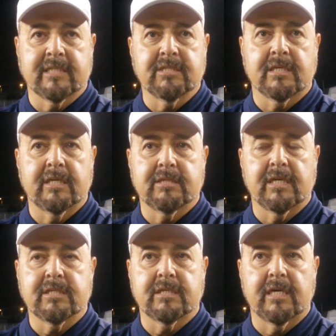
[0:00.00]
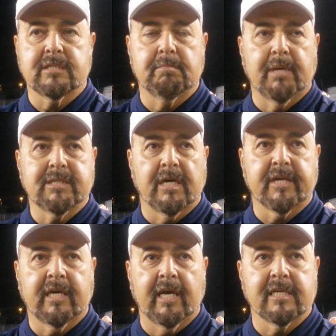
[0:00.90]
There's a bunch of other
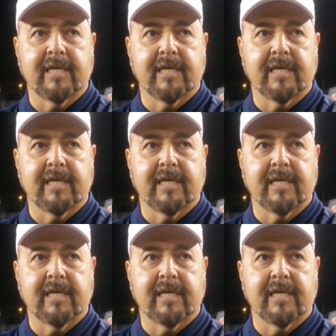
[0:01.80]
kids